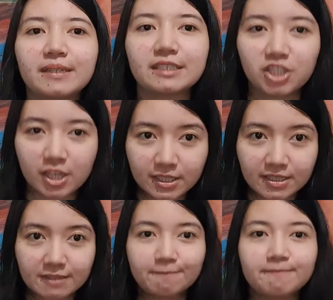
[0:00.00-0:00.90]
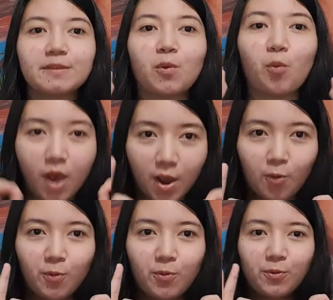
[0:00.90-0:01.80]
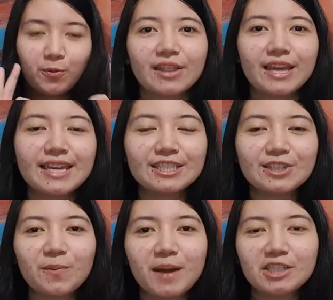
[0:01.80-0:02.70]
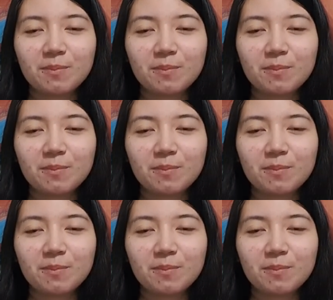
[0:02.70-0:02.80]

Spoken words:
Just wow! Thank you so much,